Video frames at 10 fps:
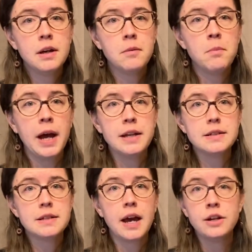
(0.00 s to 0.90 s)
but
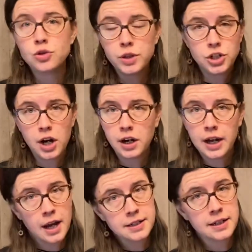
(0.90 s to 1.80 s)
I enjoy sharing
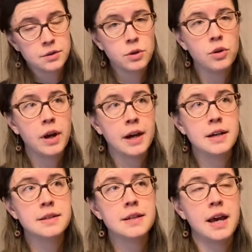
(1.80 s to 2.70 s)
content with you
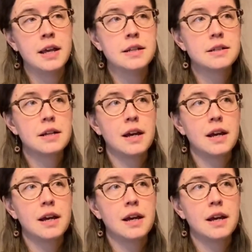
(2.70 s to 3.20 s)
guys, and